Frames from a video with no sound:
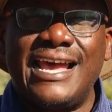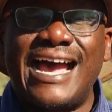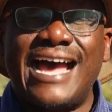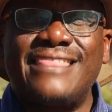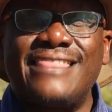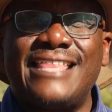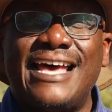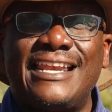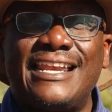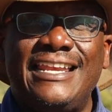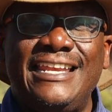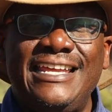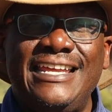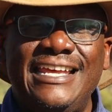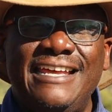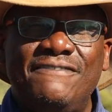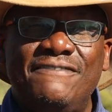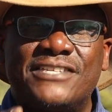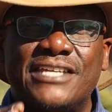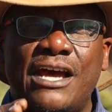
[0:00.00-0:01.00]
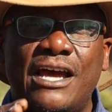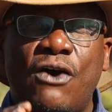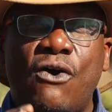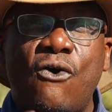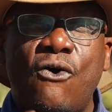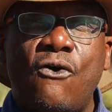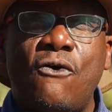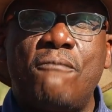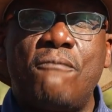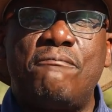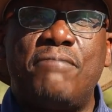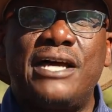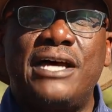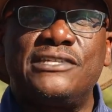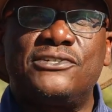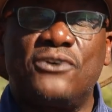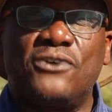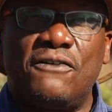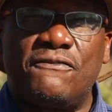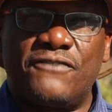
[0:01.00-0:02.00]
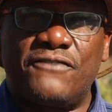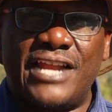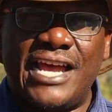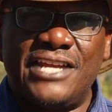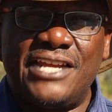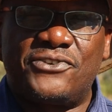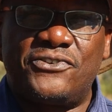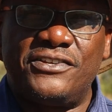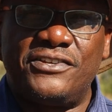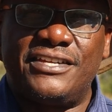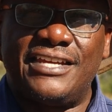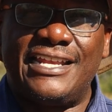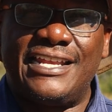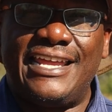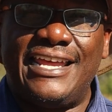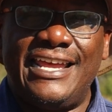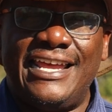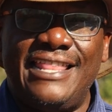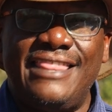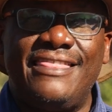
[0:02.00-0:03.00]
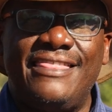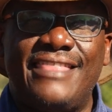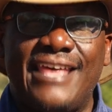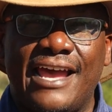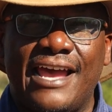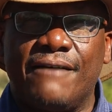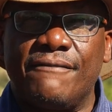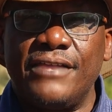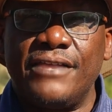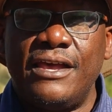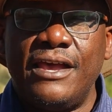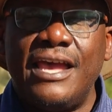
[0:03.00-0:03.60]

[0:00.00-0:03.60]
and that leaves a whole bunch of nitrogen in there.